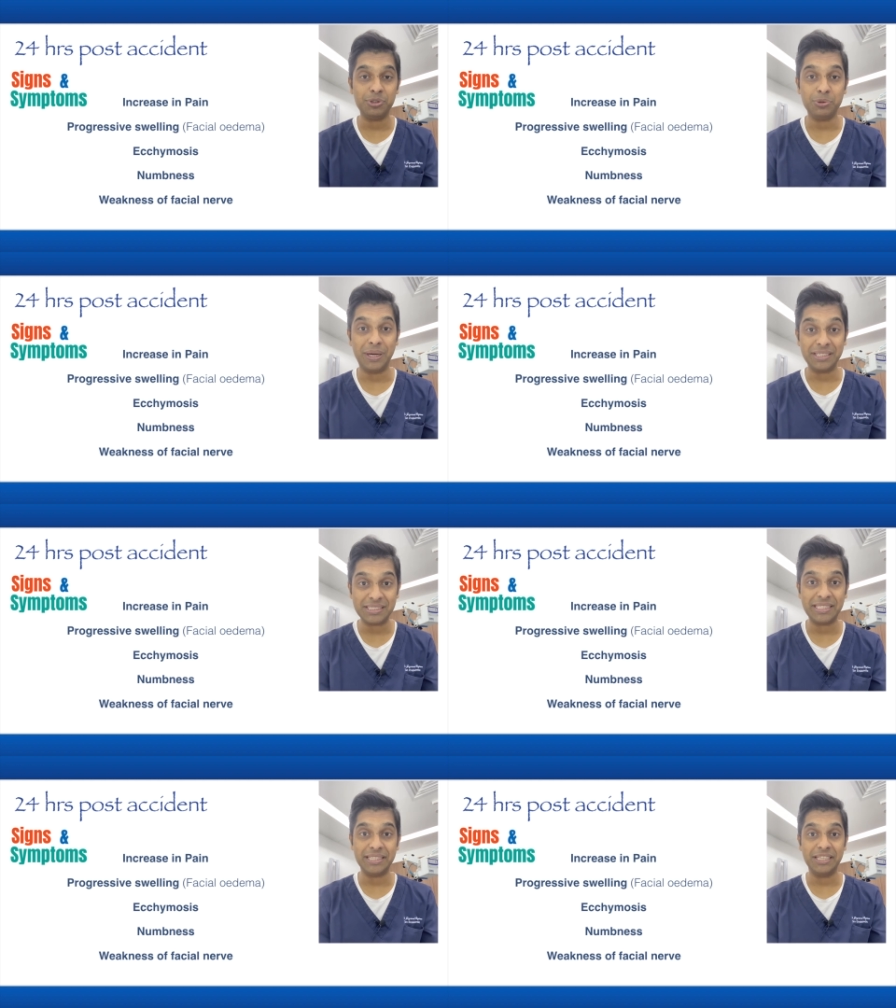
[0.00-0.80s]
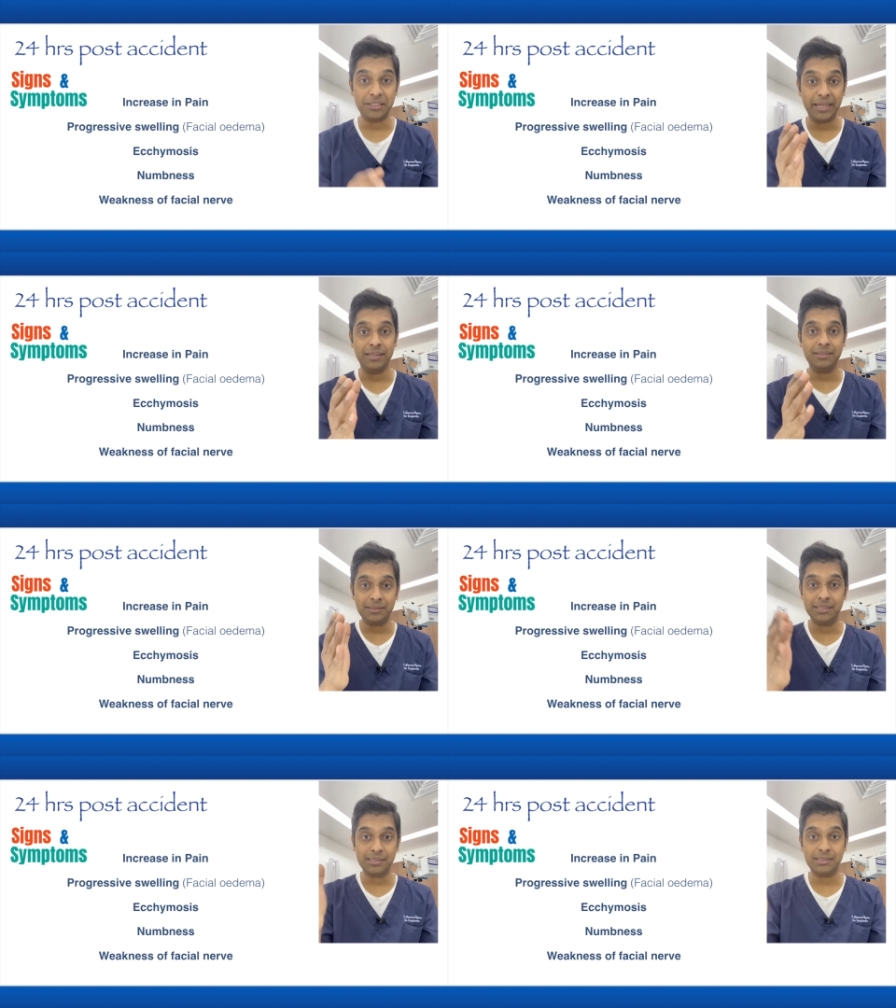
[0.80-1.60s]
to understand that, hey,
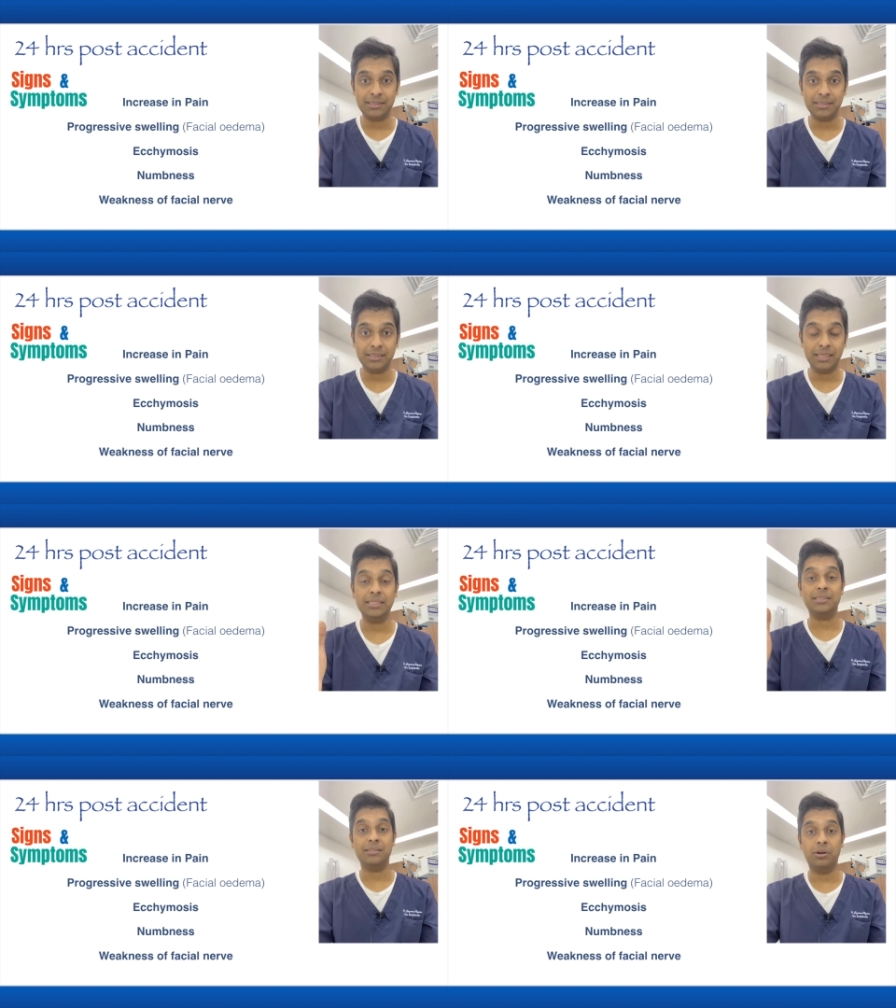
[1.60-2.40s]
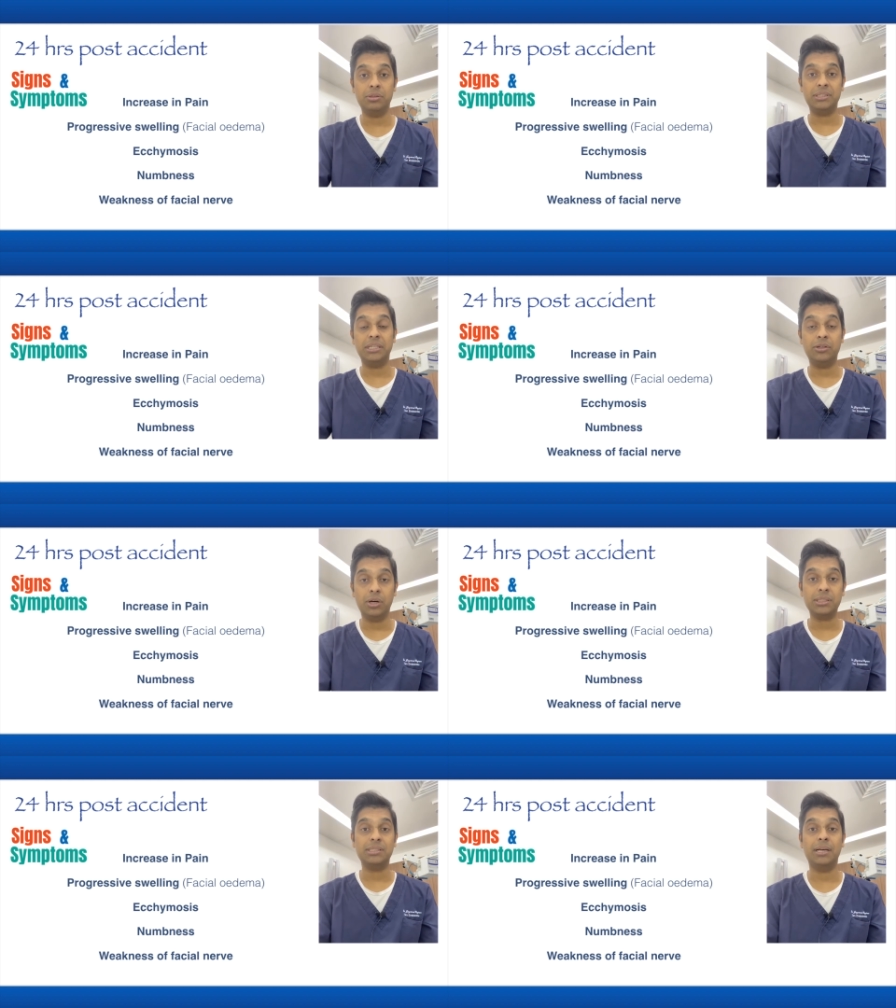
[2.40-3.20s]
this is already
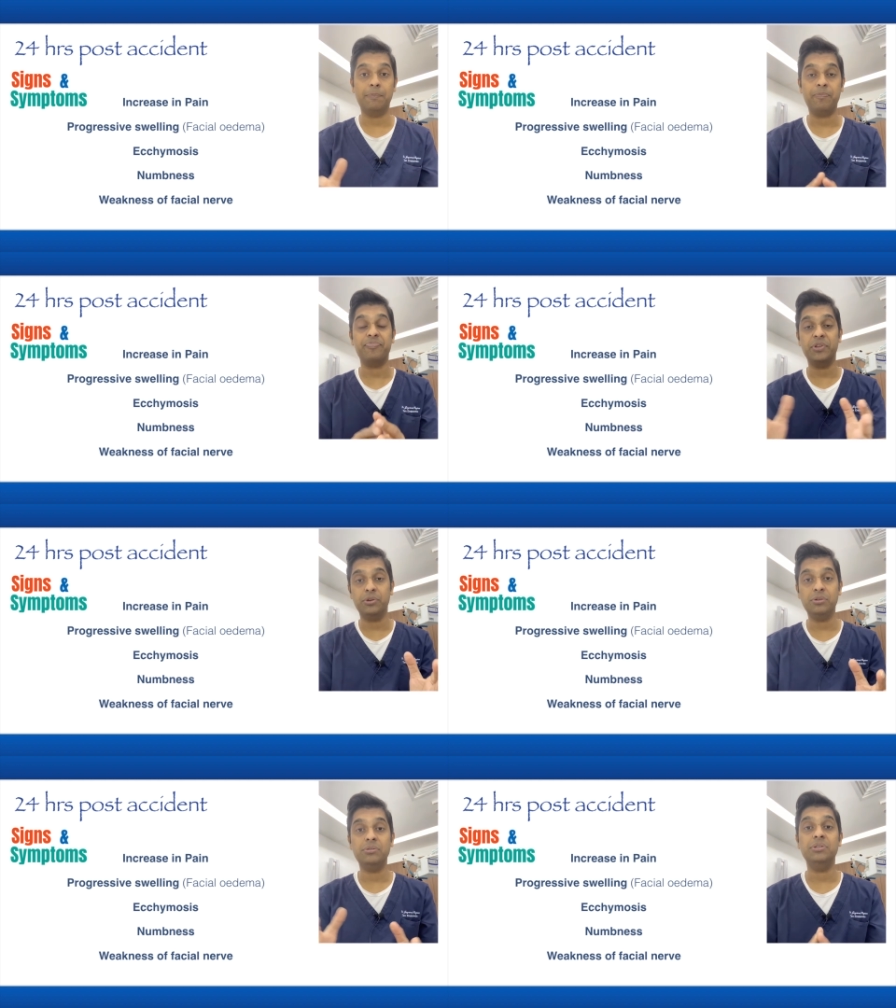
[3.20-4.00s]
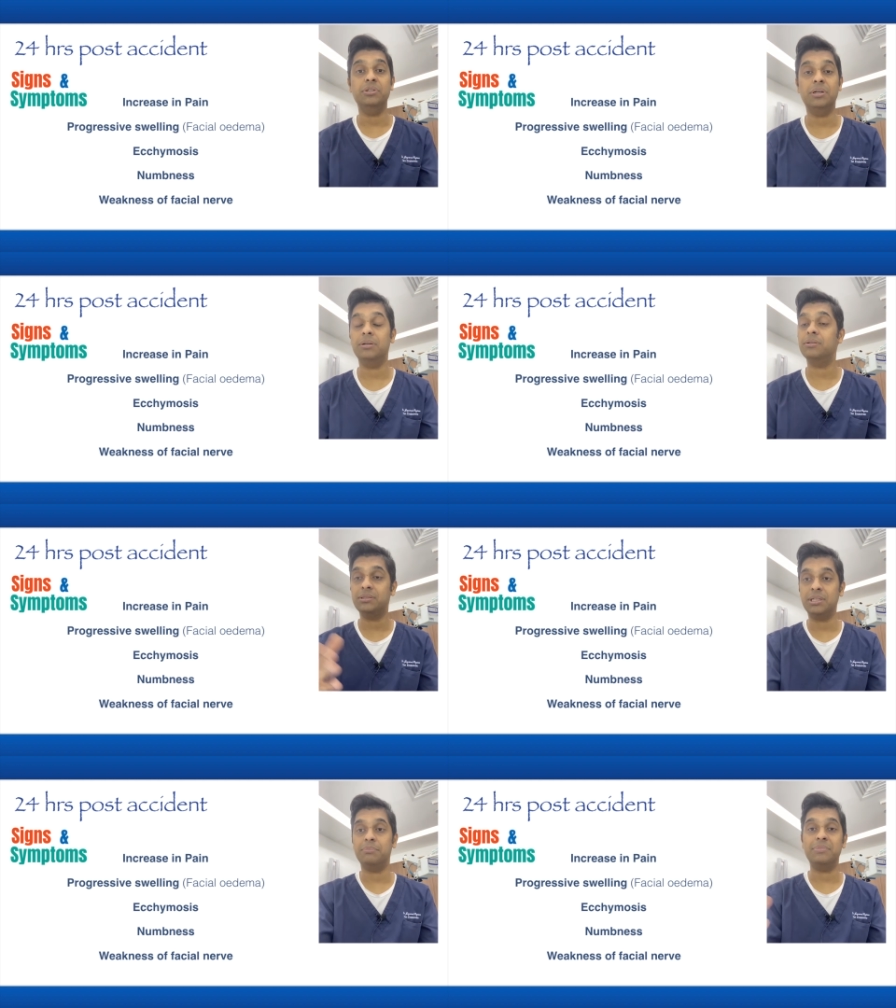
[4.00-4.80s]
got some, you know,
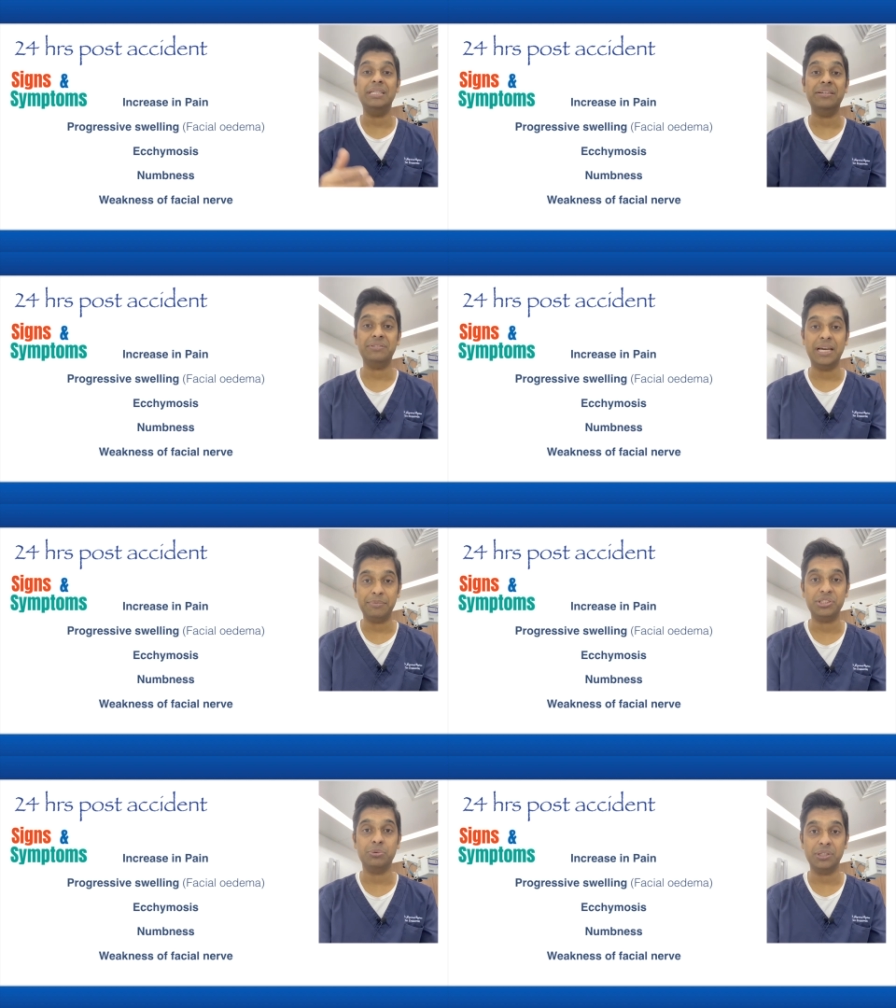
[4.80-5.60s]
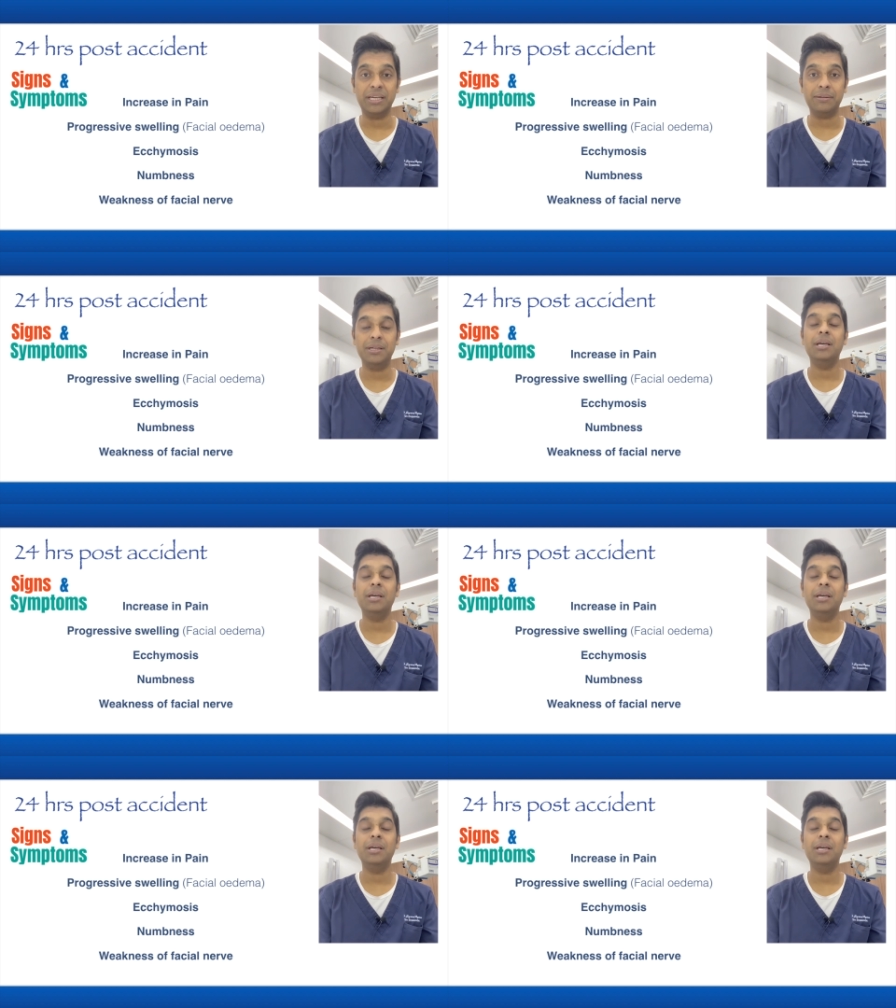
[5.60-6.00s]
some nerve damage over there.